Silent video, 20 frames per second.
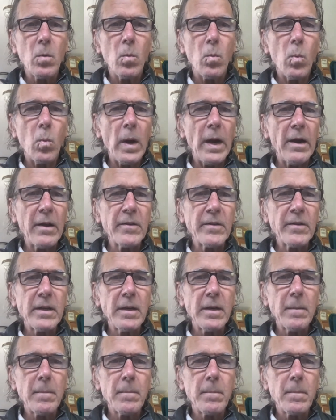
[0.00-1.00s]
Wound
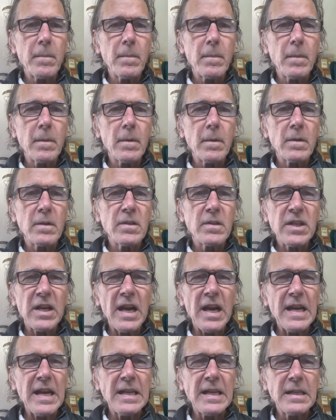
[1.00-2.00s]
up,
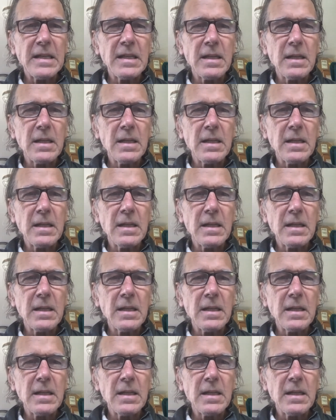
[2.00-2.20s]
tight,